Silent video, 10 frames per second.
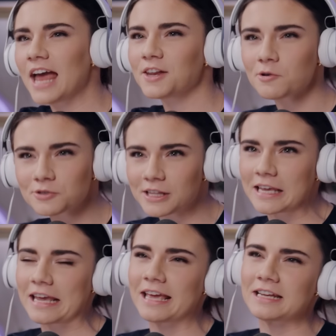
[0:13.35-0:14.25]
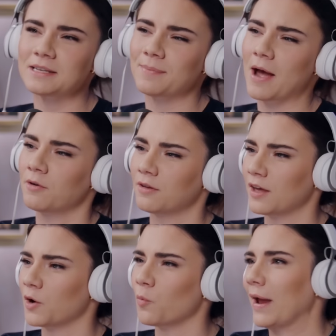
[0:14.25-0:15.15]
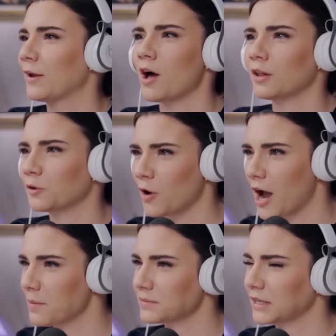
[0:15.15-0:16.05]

And usually it is about their white collar crimes,